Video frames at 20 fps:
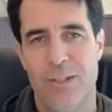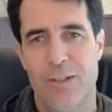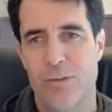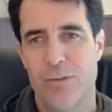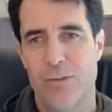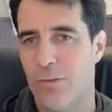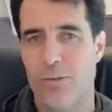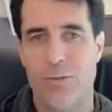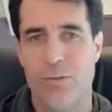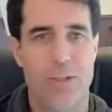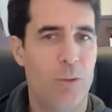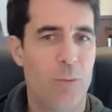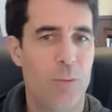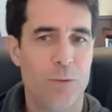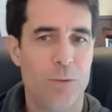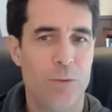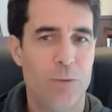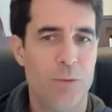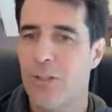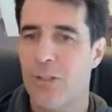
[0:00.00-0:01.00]
So today
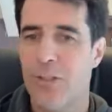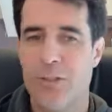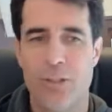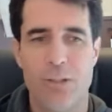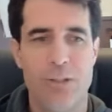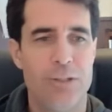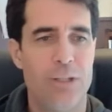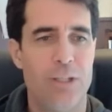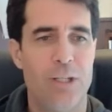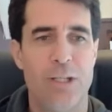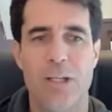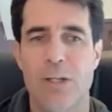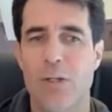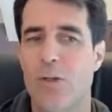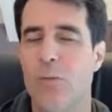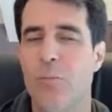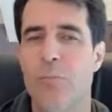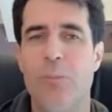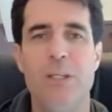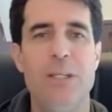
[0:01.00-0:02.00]
was uncertainty, and it
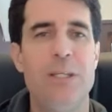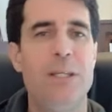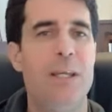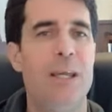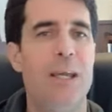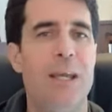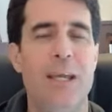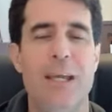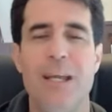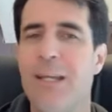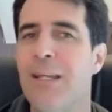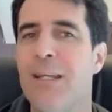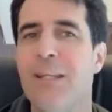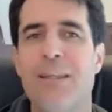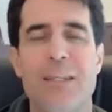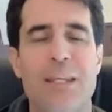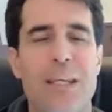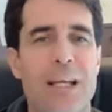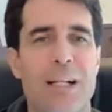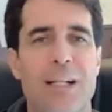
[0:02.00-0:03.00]
could be
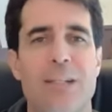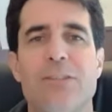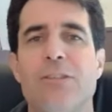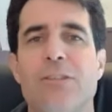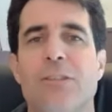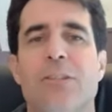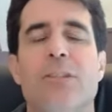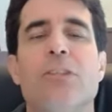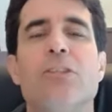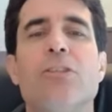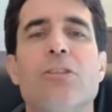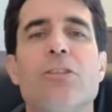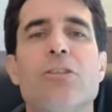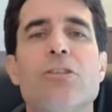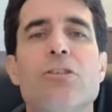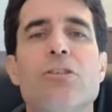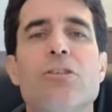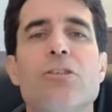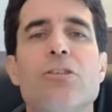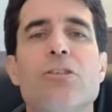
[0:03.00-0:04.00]
anything else that you're
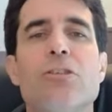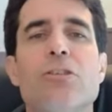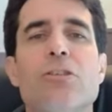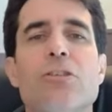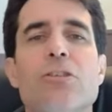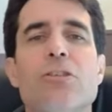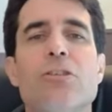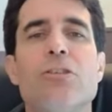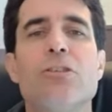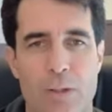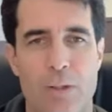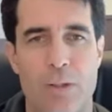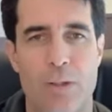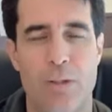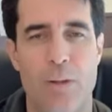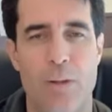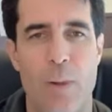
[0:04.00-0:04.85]
struggling with.